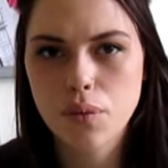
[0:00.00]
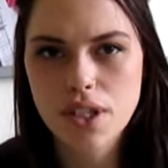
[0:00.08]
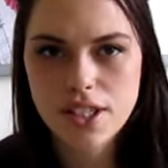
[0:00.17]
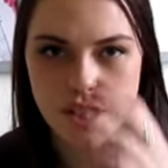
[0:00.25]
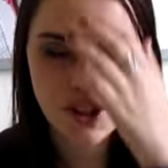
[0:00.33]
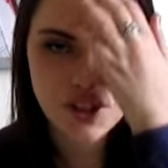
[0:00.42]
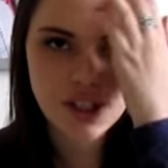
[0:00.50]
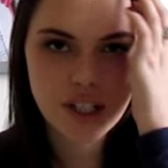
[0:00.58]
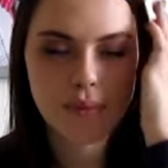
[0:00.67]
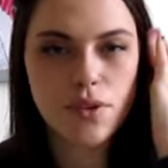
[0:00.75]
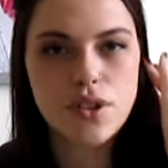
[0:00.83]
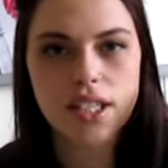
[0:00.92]
a research and
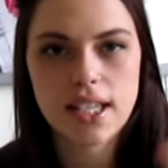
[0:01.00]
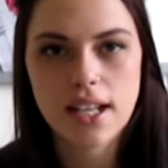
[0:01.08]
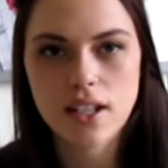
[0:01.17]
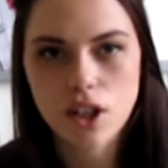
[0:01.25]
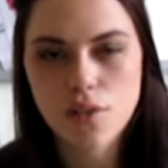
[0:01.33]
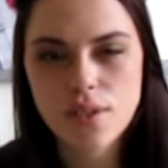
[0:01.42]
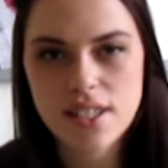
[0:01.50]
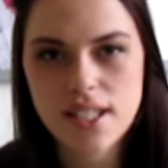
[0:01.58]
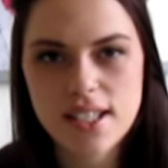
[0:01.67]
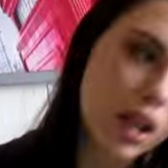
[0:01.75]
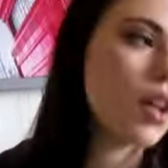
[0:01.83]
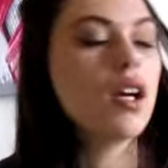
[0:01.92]
see if you can get it
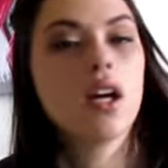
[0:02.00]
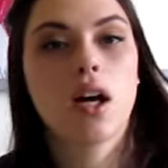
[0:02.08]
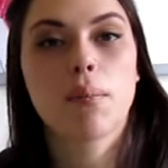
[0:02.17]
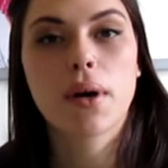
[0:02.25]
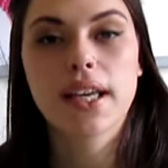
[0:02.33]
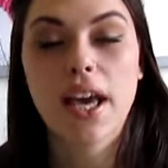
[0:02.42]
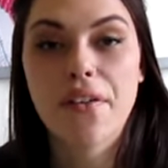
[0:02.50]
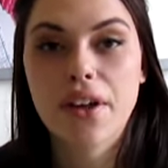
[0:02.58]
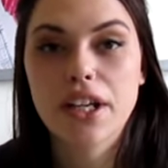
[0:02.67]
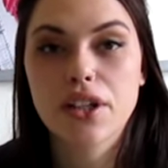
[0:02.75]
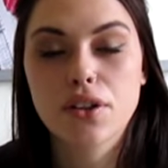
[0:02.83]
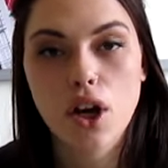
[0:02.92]
overseas. But yeah,
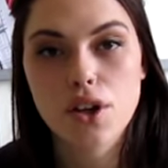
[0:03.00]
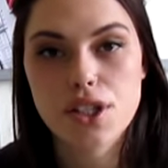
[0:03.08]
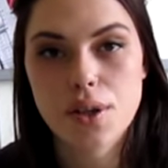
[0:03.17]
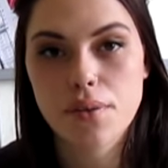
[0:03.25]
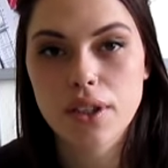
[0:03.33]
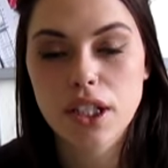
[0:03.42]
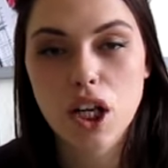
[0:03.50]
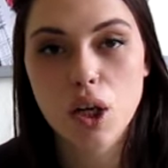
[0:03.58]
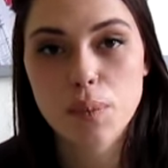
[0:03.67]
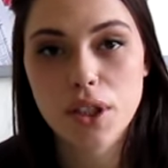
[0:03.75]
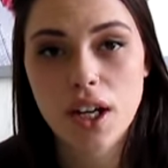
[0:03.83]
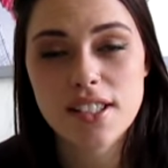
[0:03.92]
there you go. So I really
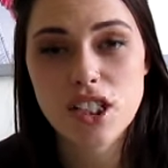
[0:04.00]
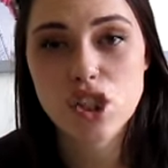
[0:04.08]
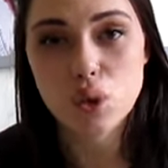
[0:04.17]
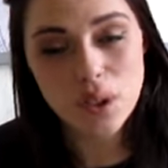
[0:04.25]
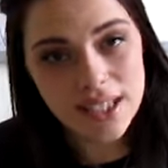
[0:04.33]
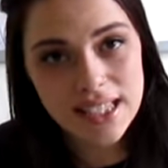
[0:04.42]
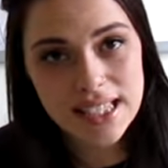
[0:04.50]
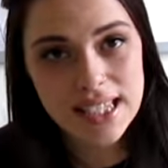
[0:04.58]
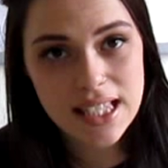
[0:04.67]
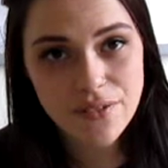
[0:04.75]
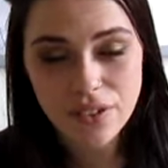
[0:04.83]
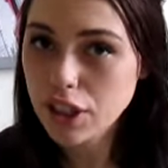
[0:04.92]
hope you guys enjoyed
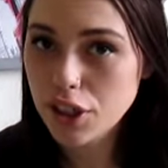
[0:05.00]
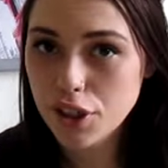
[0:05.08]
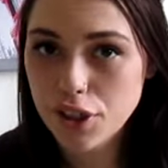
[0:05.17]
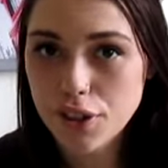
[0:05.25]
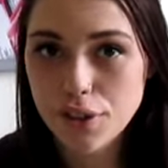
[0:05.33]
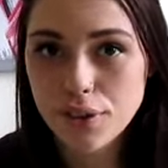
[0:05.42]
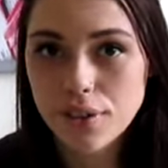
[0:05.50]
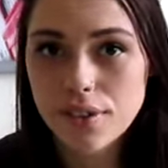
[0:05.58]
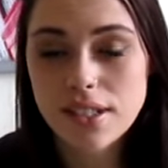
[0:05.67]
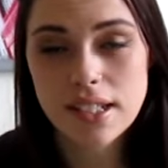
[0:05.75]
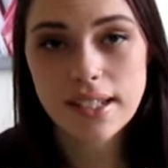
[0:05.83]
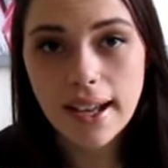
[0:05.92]
this video
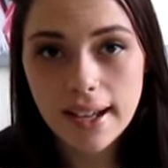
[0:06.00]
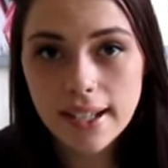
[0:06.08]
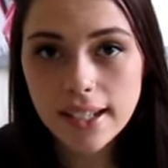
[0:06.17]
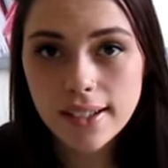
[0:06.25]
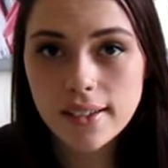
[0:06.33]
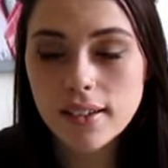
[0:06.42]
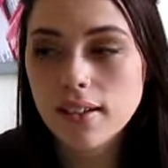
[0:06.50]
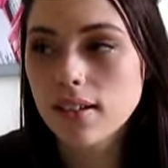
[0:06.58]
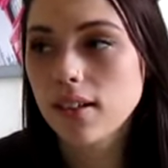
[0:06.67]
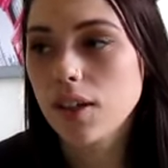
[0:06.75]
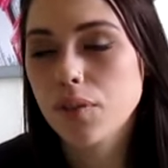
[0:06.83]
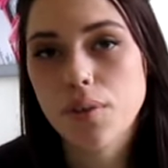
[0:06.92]
today,
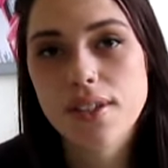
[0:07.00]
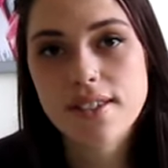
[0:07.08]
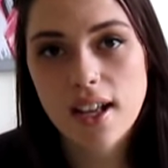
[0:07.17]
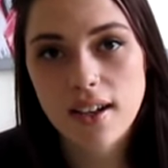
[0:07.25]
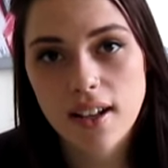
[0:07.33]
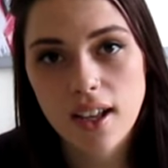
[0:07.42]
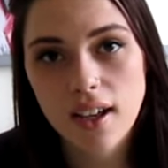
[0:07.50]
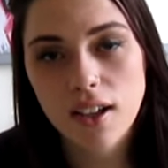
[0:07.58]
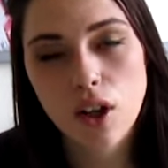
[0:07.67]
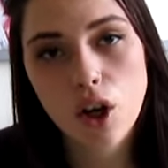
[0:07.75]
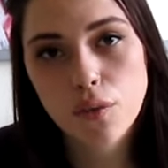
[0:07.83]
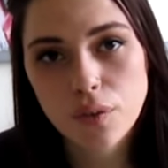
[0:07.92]
even though it's Saturday,
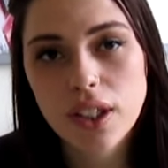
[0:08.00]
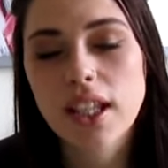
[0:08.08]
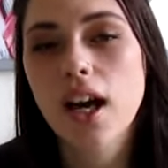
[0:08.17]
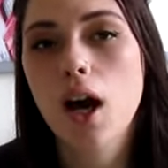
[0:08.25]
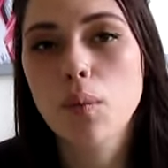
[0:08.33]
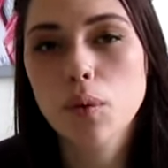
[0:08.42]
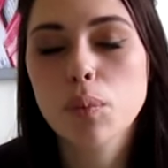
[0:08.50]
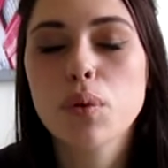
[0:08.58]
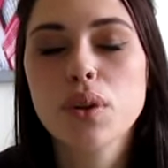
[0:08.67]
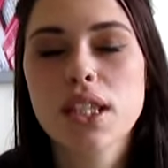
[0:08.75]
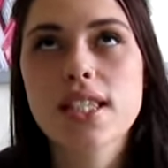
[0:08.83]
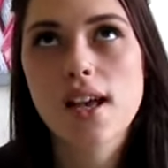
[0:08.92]
and hopefully I will
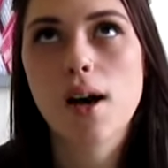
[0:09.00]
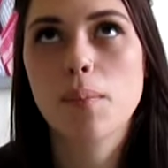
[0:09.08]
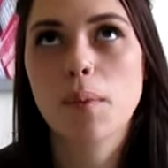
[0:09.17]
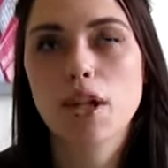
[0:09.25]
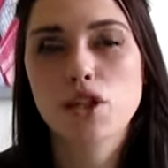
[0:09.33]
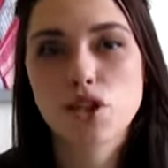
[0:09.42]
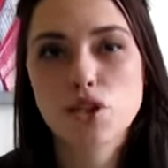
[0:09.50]
put this up by